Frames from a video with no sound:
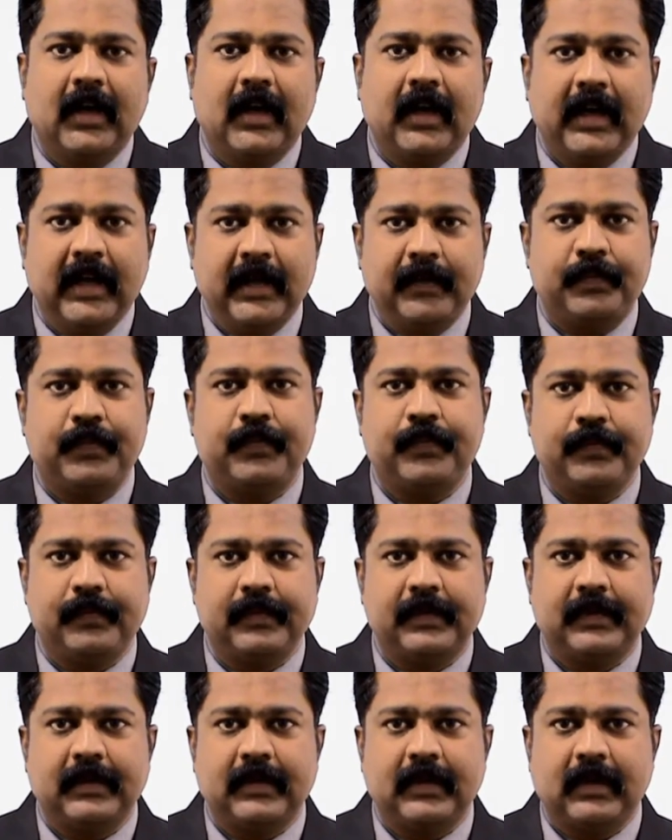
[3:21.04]
If
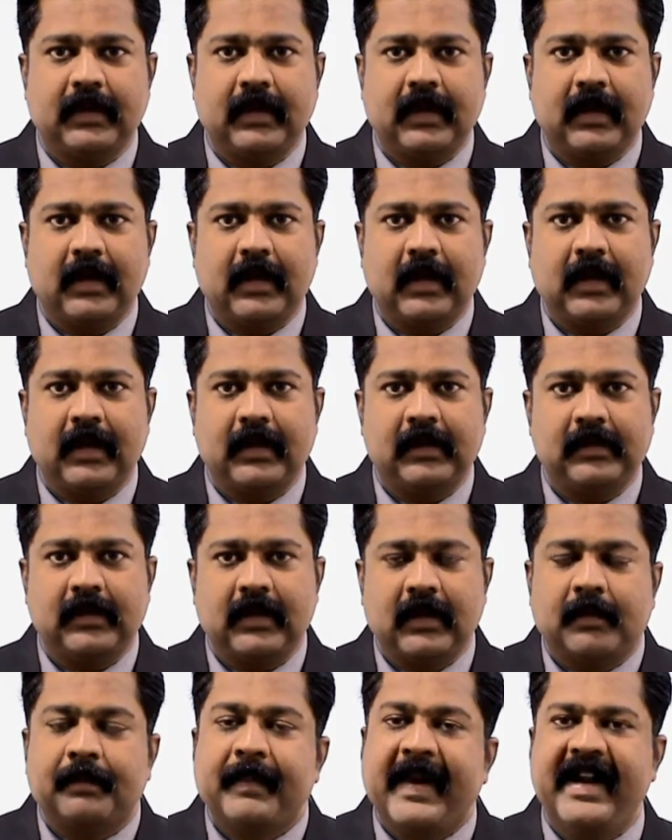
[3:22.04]

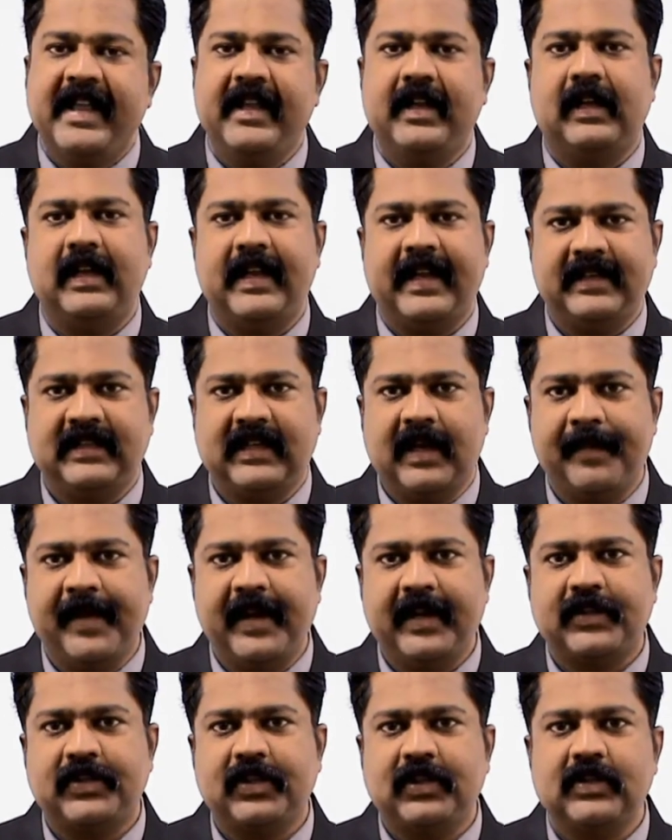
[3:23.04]
medical
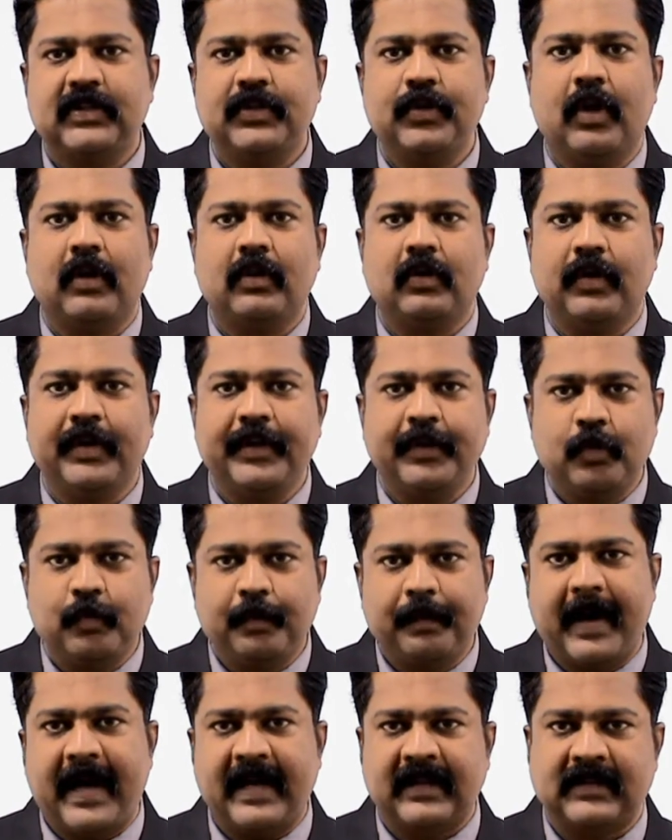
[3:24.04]
examinations you are going
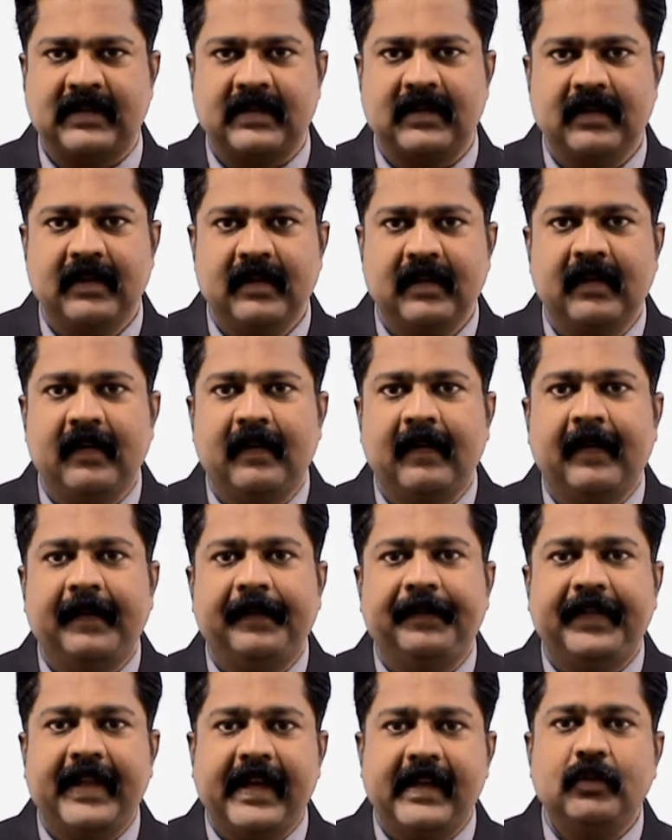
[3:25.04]
to pass,
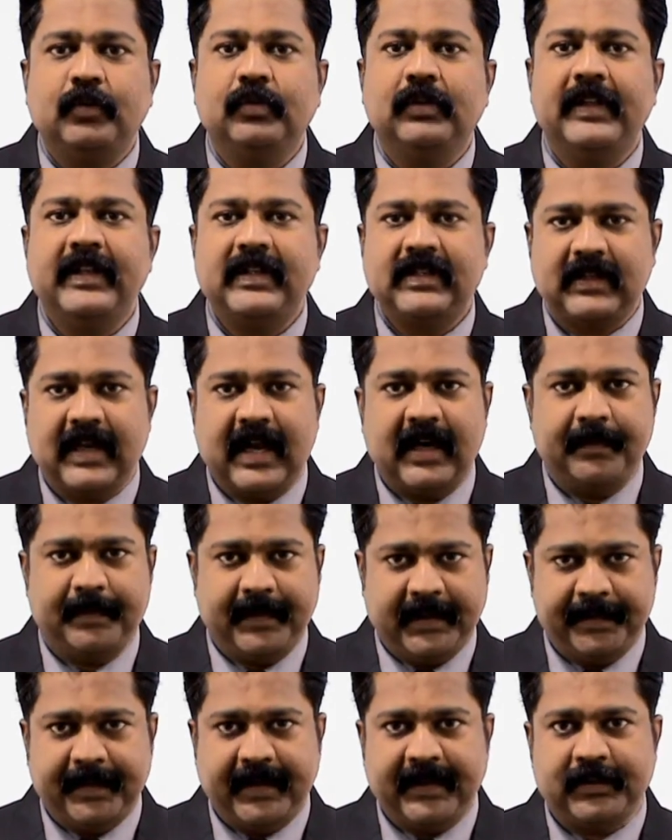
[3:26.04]
then only start
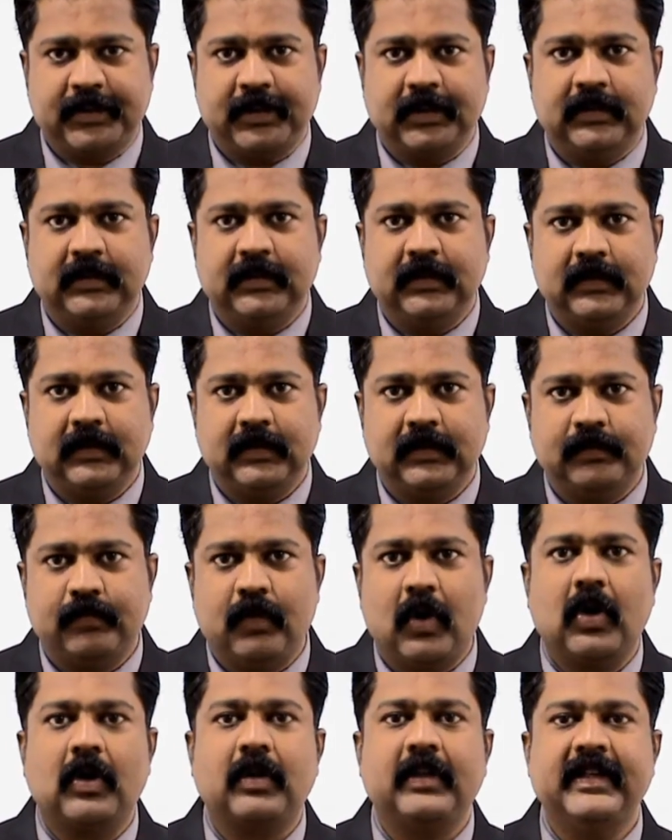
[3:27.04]
preparation
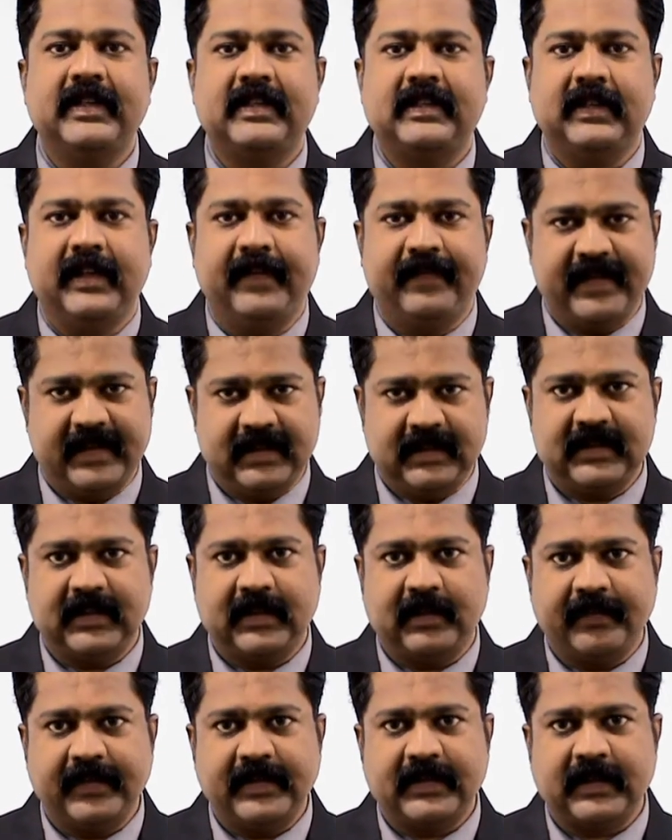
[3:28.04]
for these defense
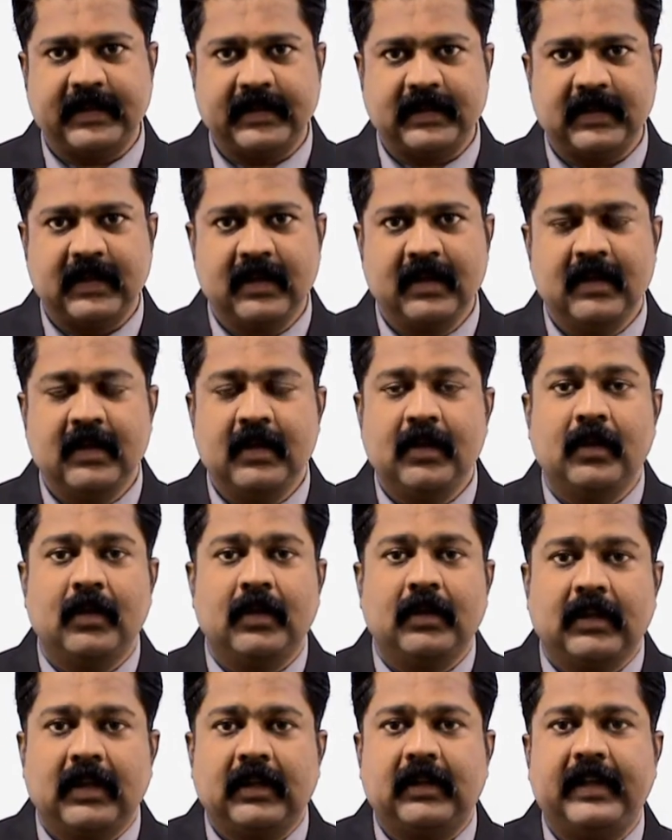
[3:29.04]
services.
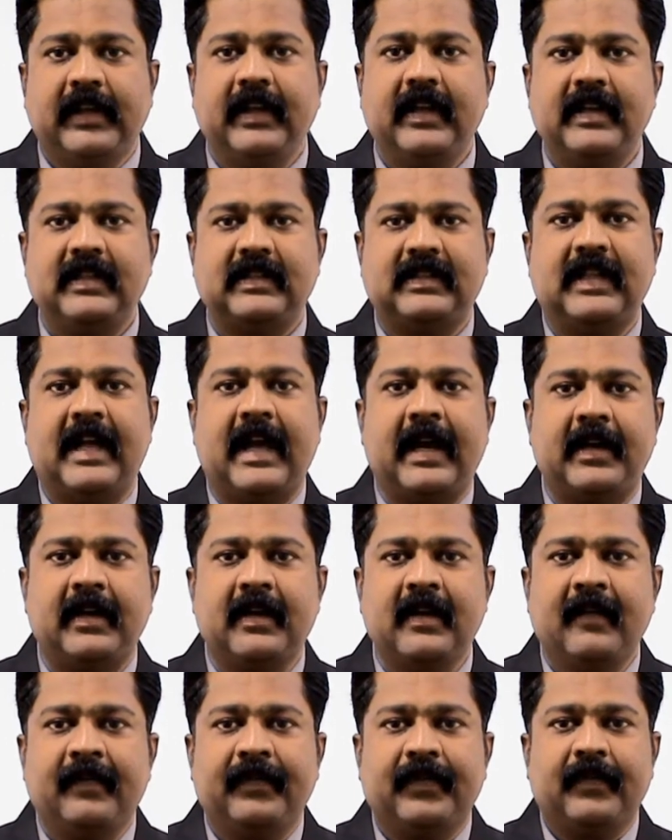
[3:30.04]
The thing is
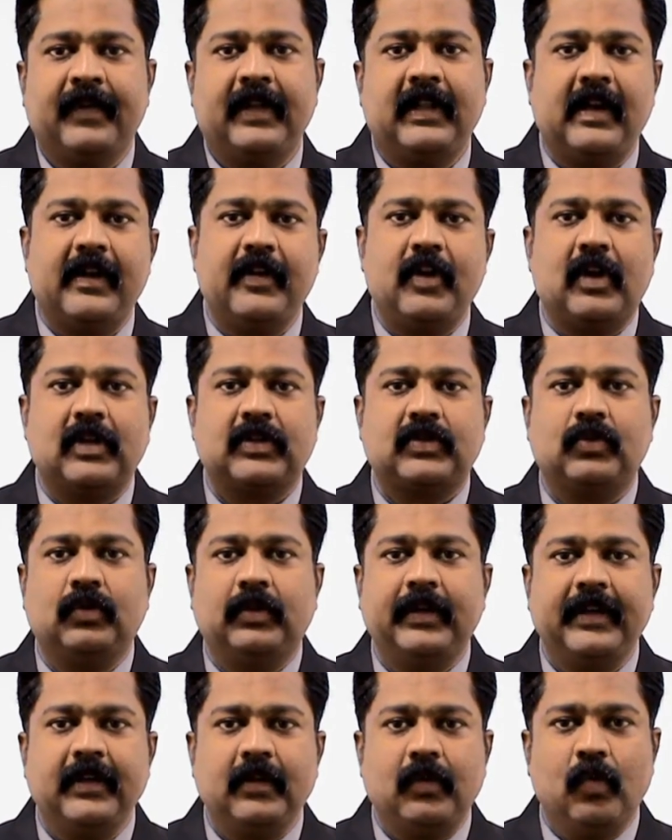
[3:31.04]
that whether you are
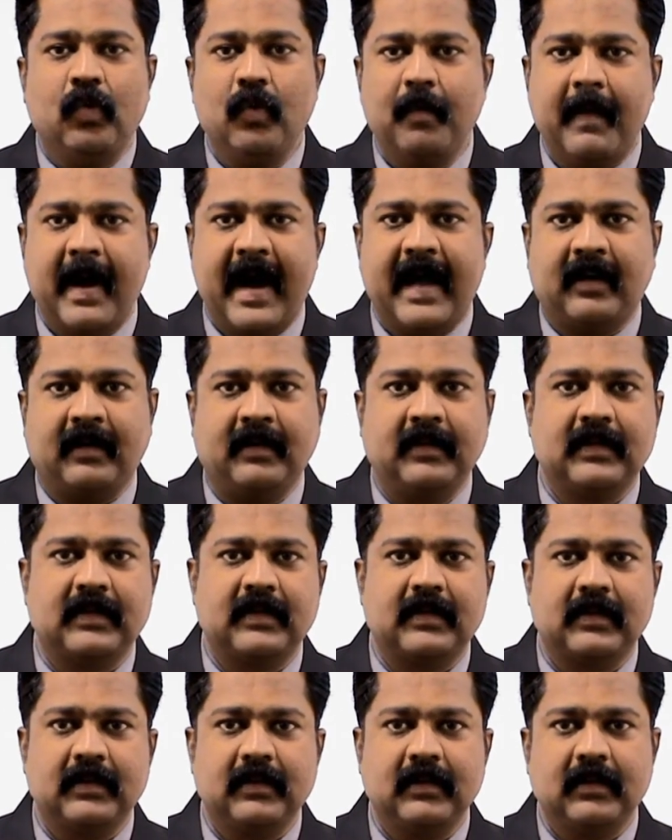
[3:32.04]
scoring good
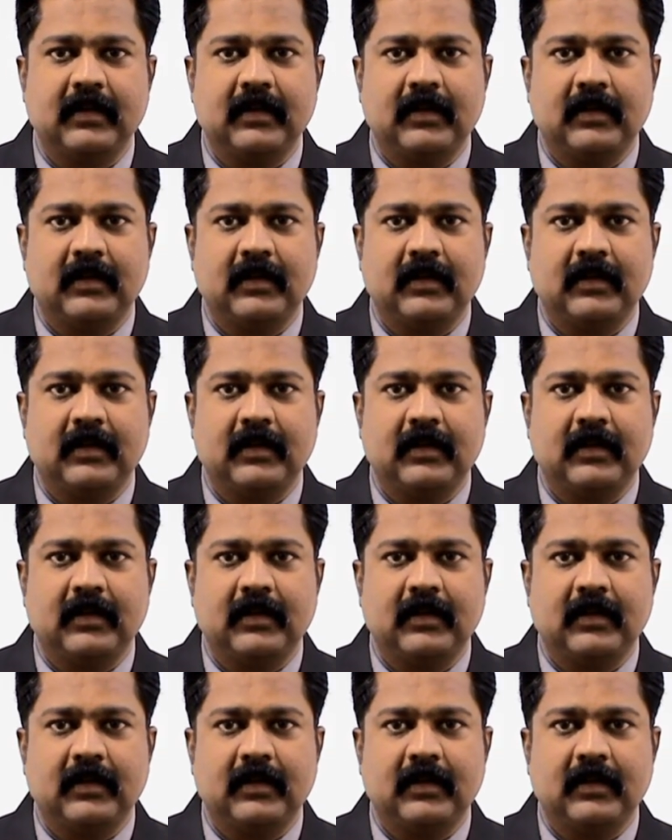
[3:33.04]
marks,